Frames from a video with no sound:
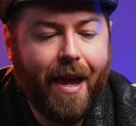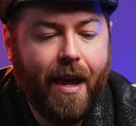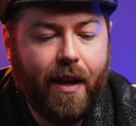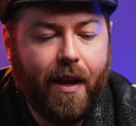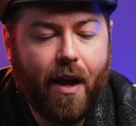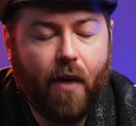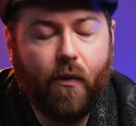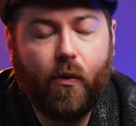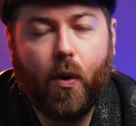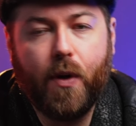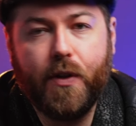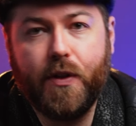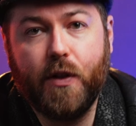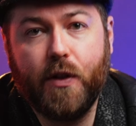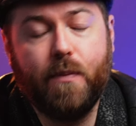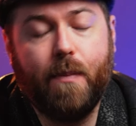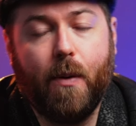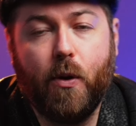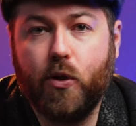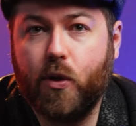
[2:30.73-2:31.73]
Now, of course,
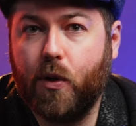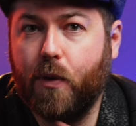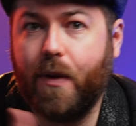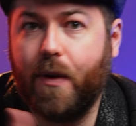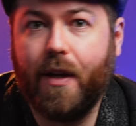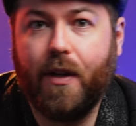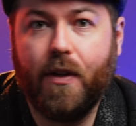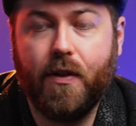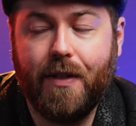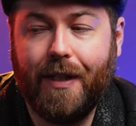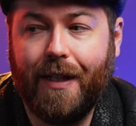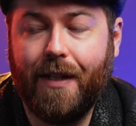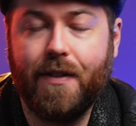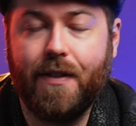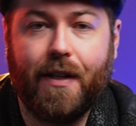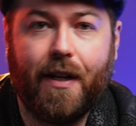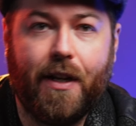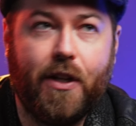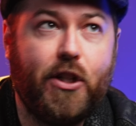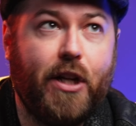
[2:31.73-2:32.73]
exposure throughout your scene is
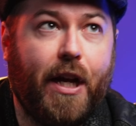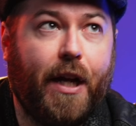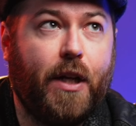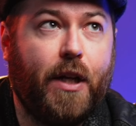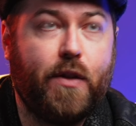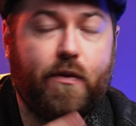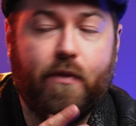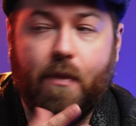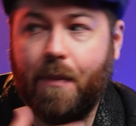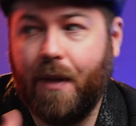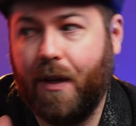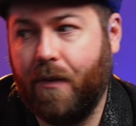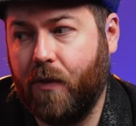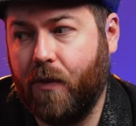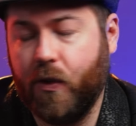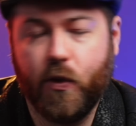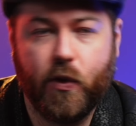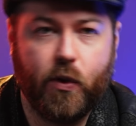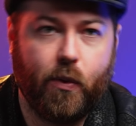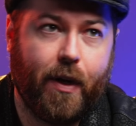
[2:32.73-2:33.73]
going to change from the
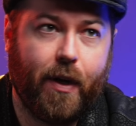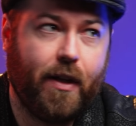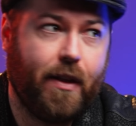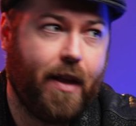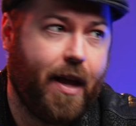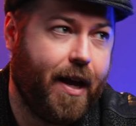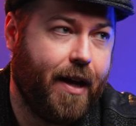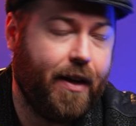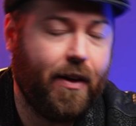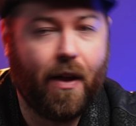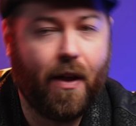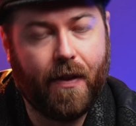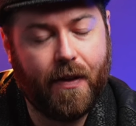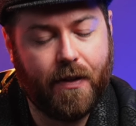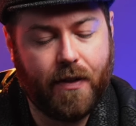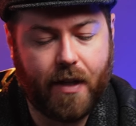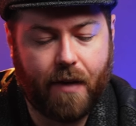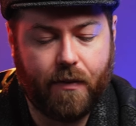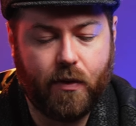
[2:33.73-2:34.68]
inverse square law and all this stuff.